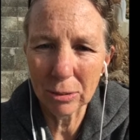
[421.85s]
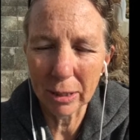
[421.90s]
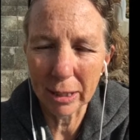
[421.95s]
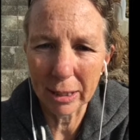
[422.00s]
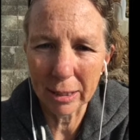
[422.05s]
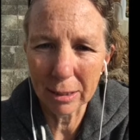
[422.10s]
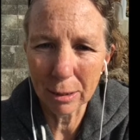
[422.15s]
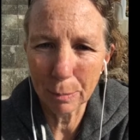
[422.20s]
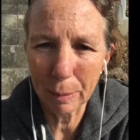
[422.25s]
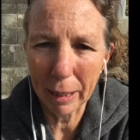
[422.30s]

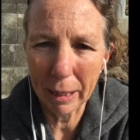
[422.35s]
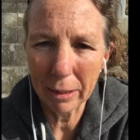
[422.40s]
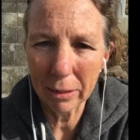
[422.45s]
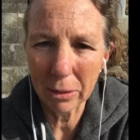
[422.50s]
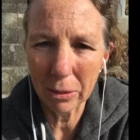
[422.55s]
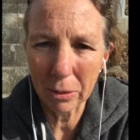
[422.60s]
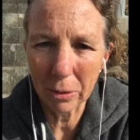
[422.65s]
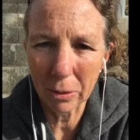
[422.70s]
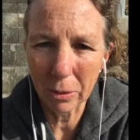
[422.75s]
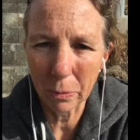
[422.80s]

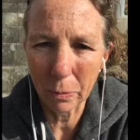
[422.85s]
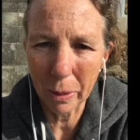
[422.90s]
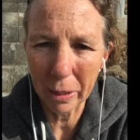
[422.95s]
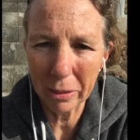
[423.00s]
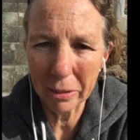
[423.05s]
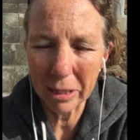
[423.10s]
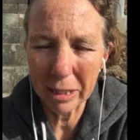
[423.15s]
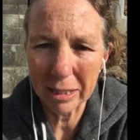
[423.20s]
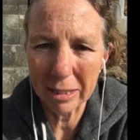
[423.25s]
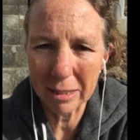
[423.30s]
expand your
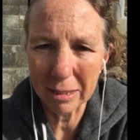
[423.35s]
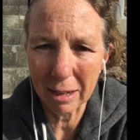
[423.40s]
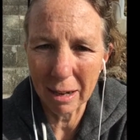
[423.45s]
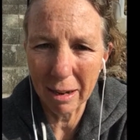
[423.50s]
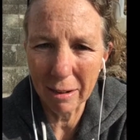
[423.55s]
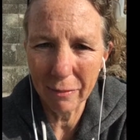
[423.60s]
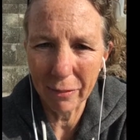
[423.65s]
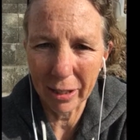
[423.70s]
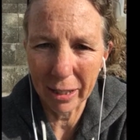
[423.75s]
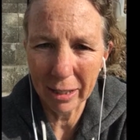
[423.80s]
awareness
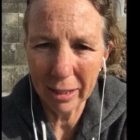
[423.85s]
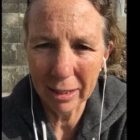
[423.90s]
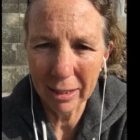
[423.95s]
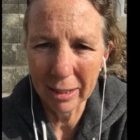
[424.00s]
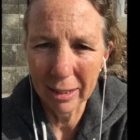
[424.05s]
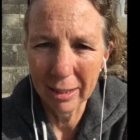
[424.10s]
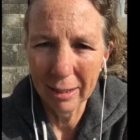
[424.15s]
of it,